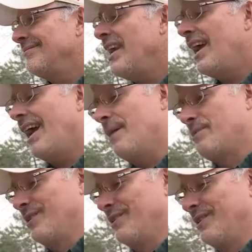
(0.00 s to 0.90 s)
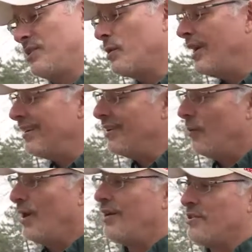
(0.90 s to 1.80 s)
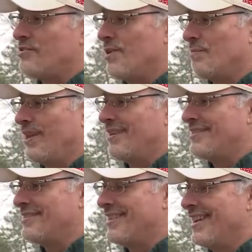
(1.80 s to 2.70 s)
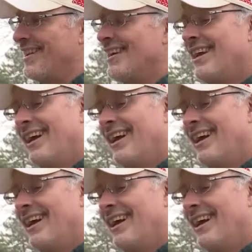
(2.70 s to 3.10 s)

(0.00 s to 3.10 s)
Yeah, absolutely. So again, you know, we are the tree planter state.